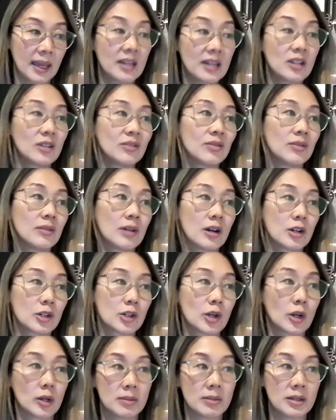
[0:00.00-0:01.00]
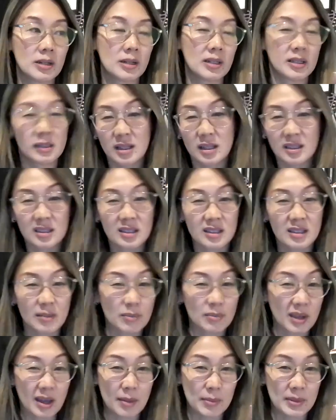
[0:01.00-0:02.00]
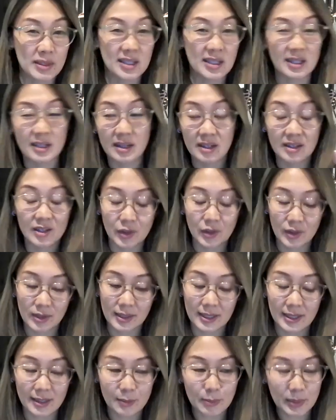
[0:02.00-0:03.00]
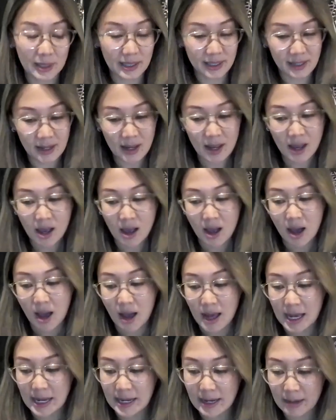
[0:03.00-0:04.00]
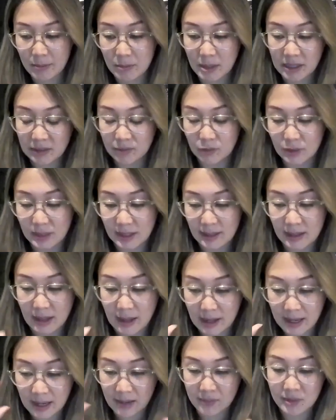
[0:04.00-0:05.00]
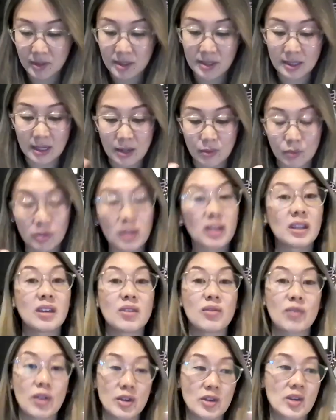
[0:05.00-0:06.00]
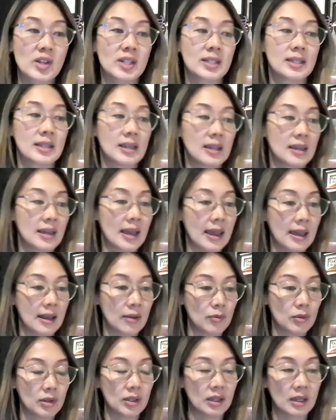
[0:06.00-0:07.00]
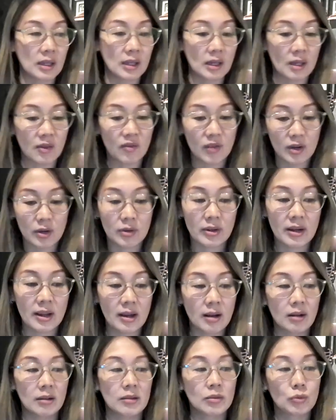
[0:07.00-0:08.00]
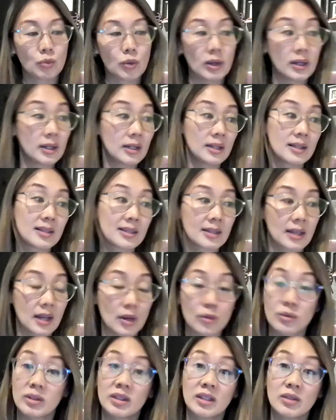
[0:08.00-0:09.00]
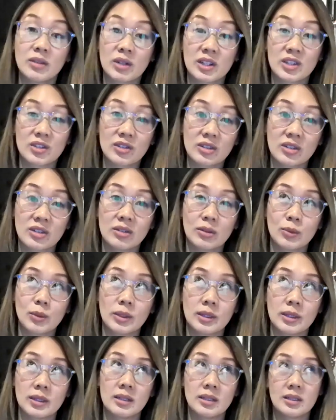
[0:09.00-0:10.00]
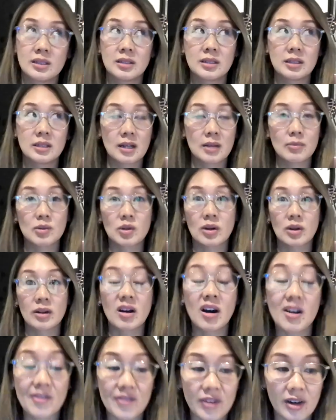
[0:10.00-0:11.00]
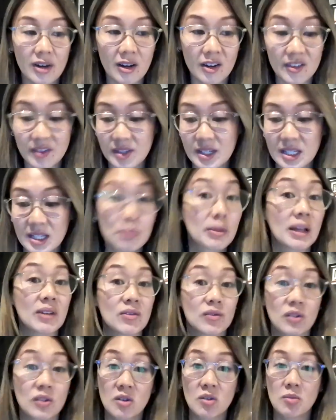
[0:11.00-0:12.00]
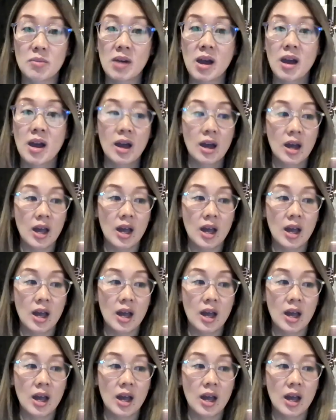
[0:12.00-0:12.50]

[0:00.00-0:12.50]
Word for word: end of October unless something happens and ends earlier. But I am mindful that I have to start really focusing and really figuring out what it is that I really want to do and what it is that I'm trying to offer on this platform.